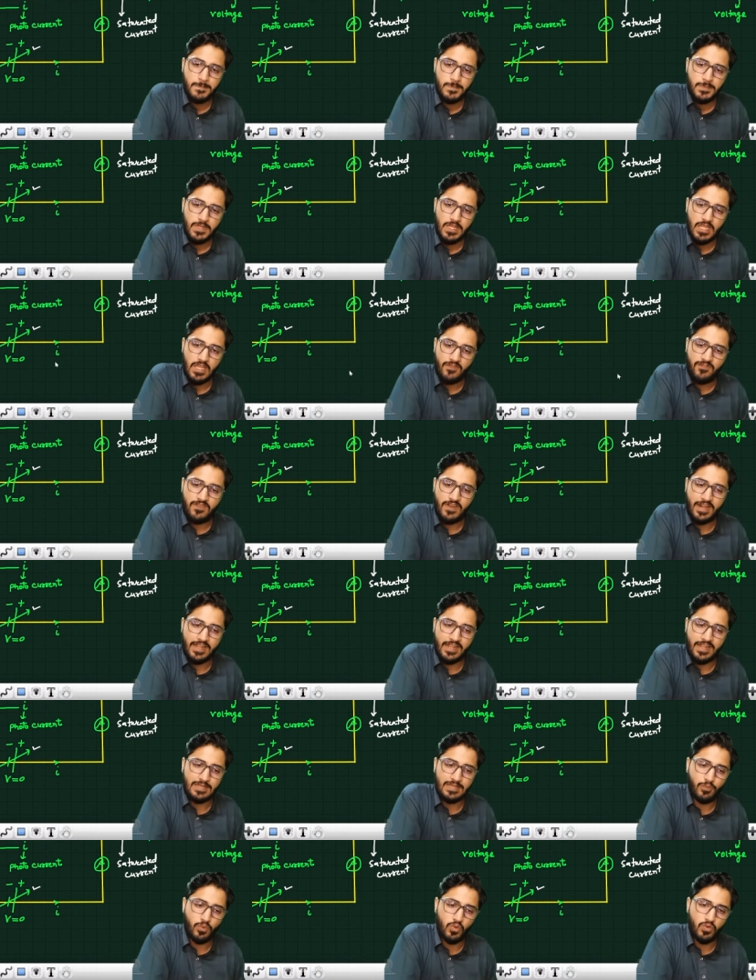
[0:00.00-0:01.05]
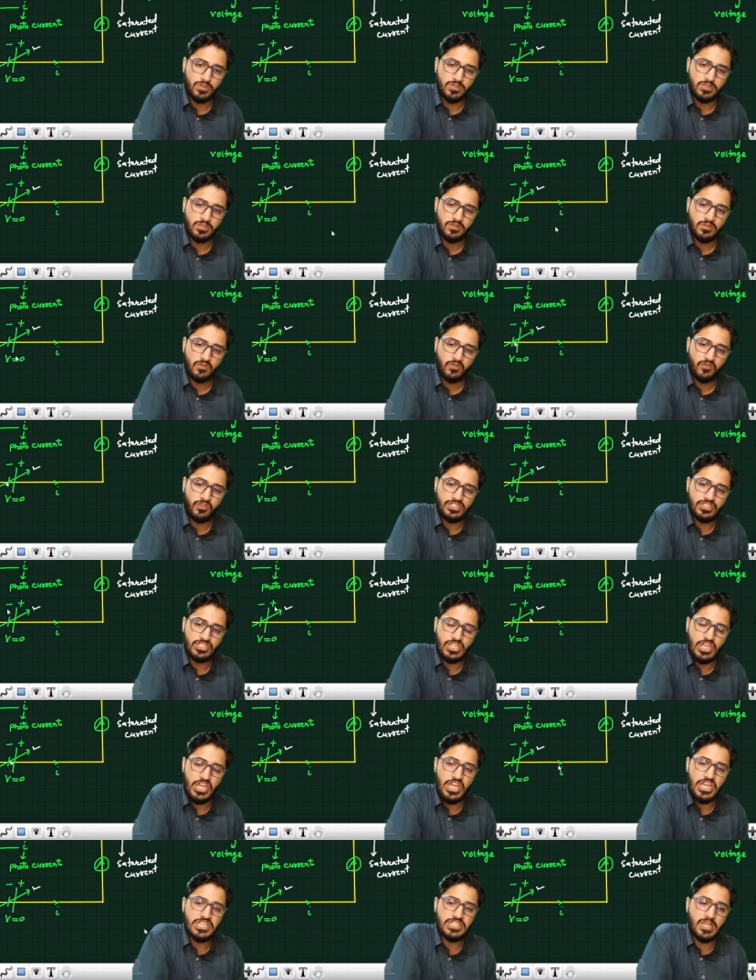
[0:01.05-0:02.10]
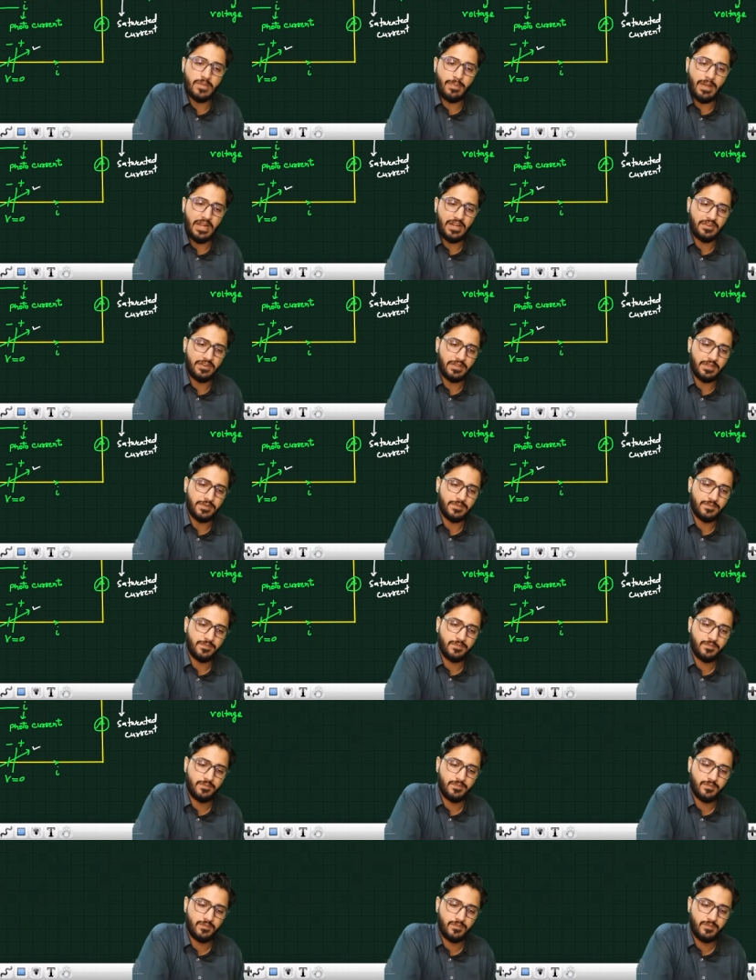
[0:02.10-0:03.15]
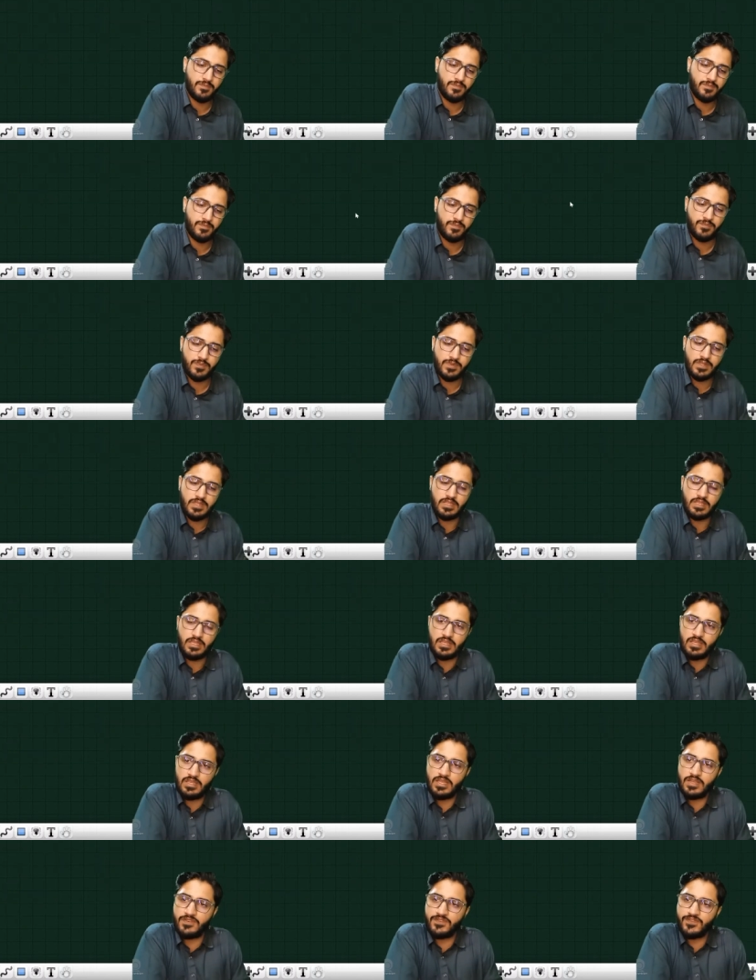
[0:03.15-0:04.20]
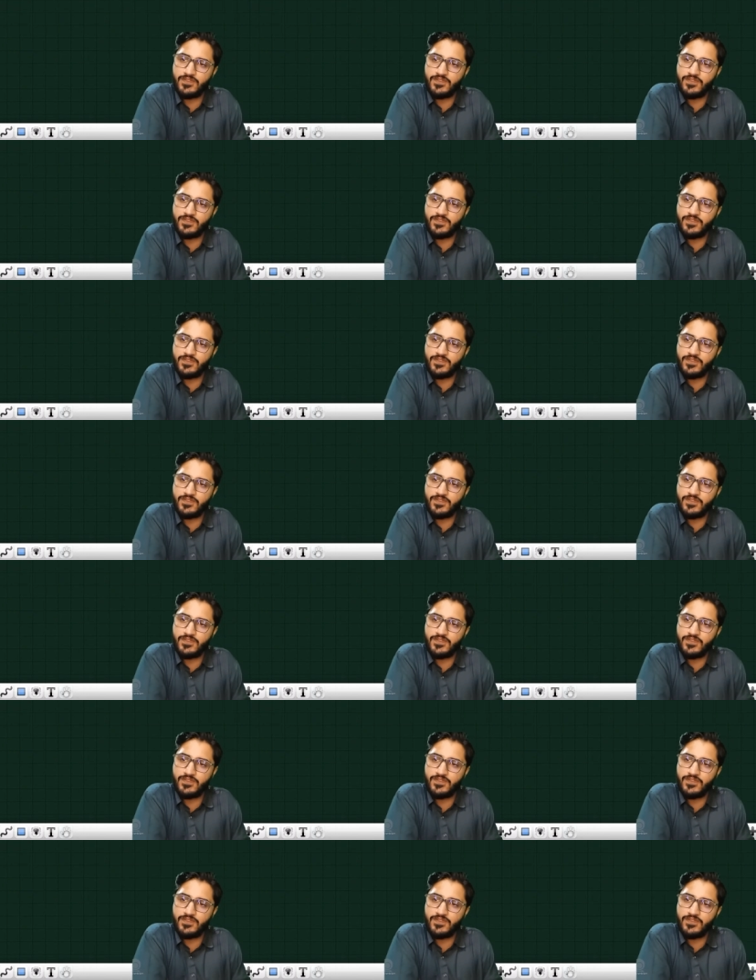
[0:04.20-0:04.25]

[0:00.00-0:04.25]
if let us suppose we change the battery, if